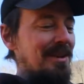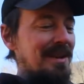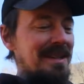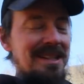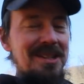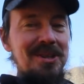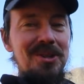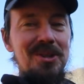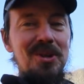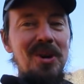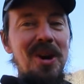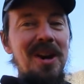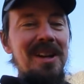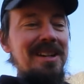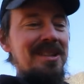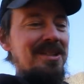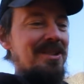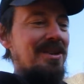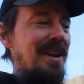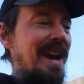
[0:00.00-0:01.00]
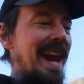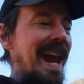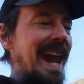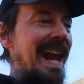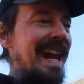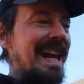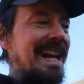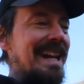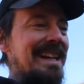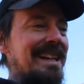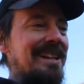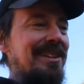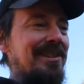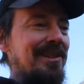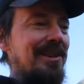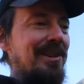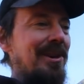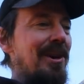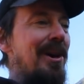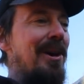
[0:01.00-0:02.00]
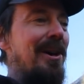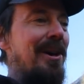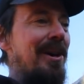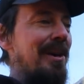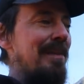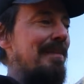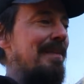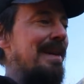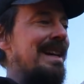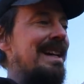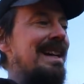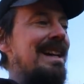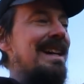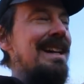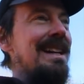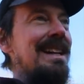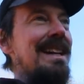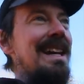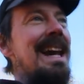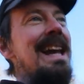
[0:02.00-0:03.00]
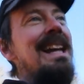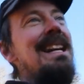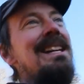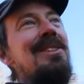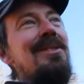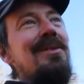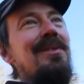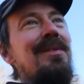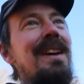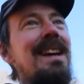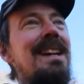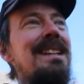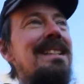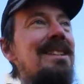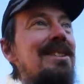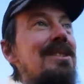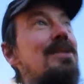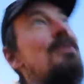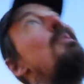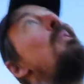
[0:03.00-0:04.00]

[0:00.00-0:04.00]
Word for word: know, as strong as your hand or your arm hitting your face and just